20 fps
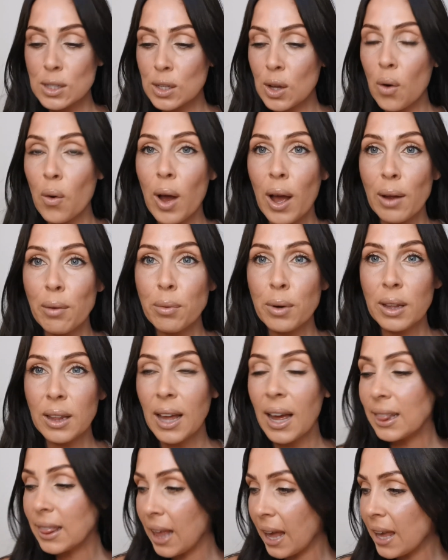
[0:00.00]
So
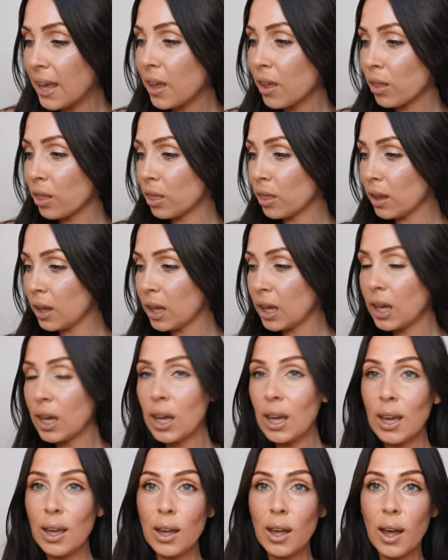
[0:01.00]
I like
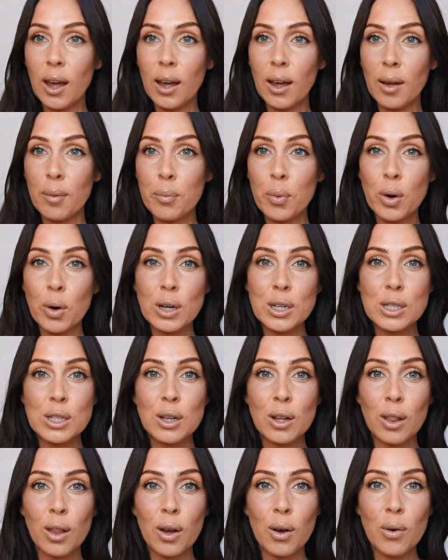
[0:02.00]
the Born
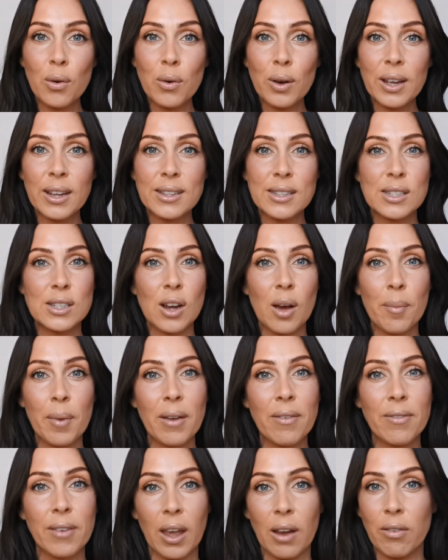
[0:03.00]
to Glow. It's not
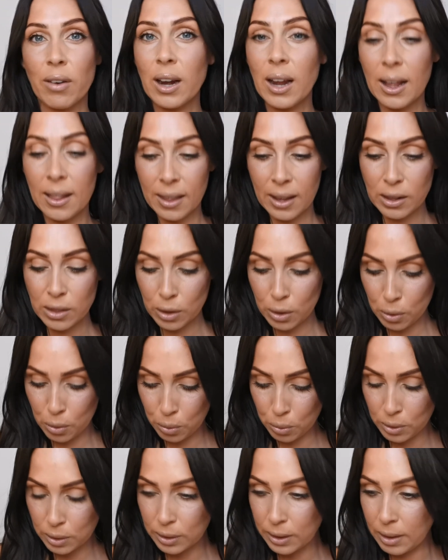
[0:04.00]
my favorite. I like the
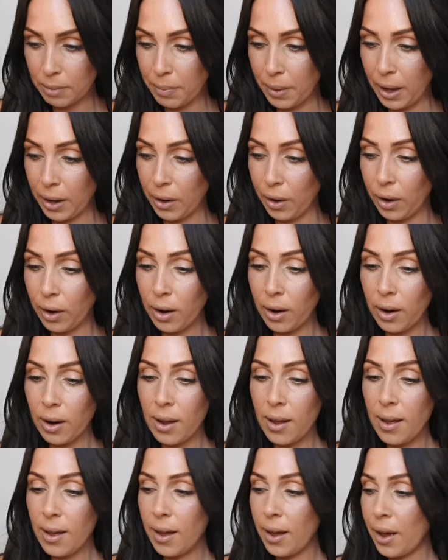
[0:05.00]
Caudalie better.
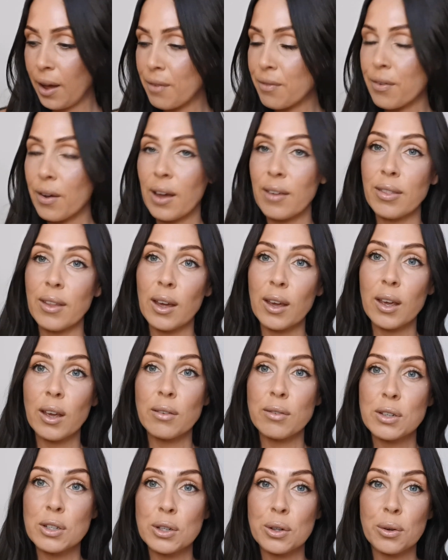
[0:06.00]
I find that
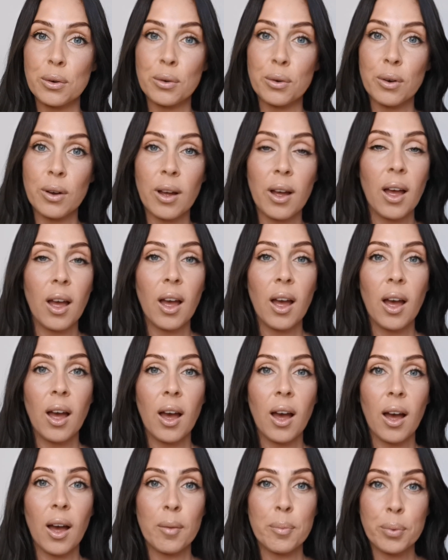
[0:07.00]
gives you
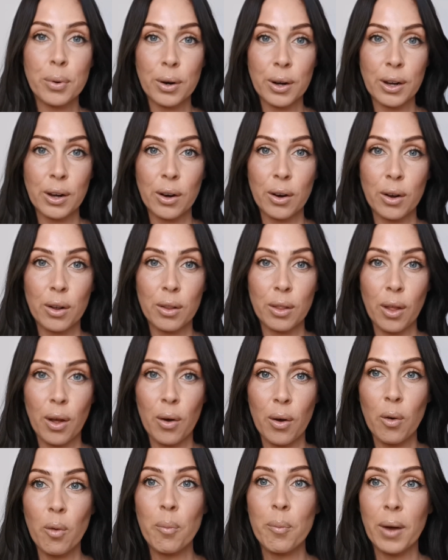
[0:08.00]
a prettier
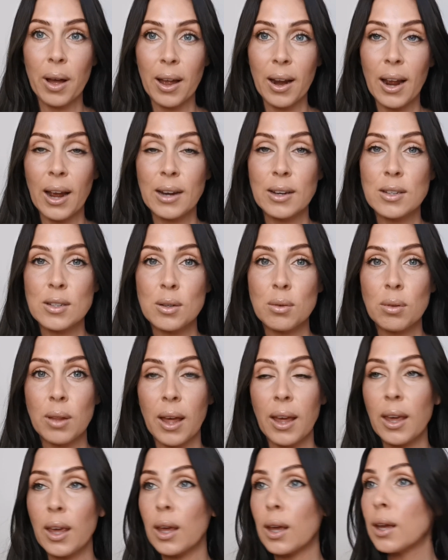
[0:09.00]
glow, but I do
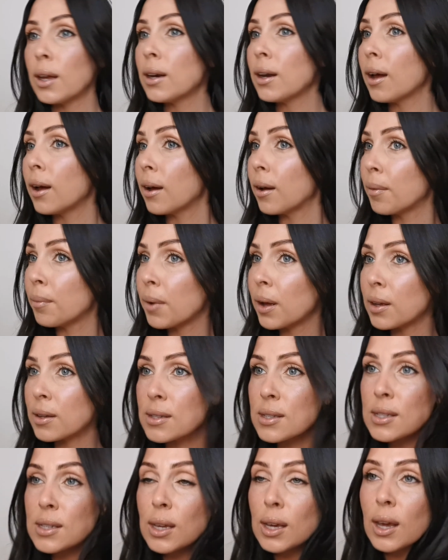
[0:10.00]
like it. I'll
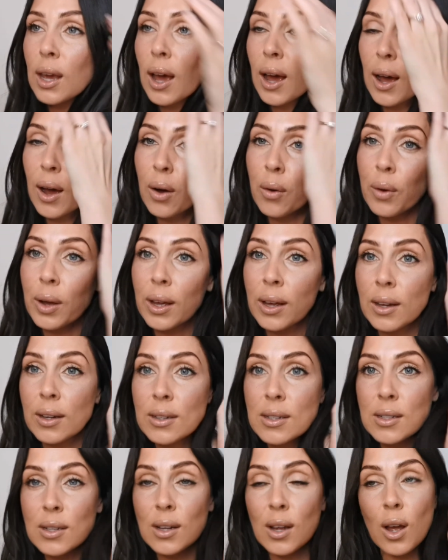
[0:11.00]
see how
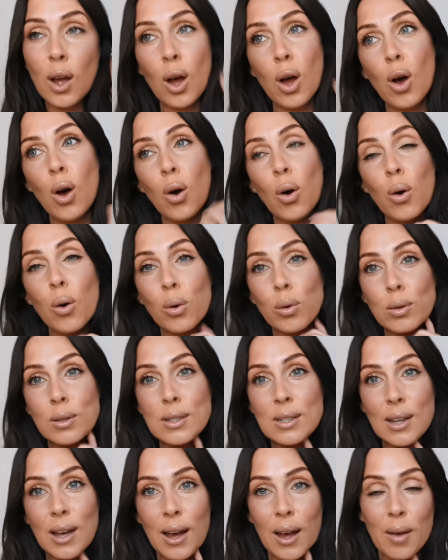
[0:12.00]
it
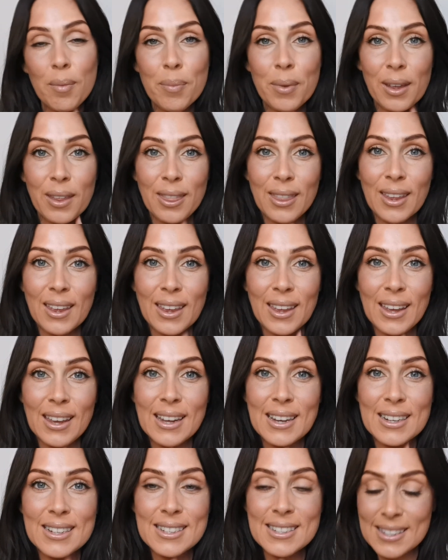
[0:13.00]
holds up in the
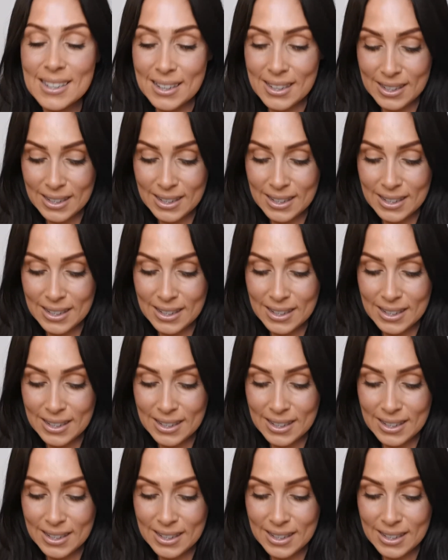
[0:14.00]
heat.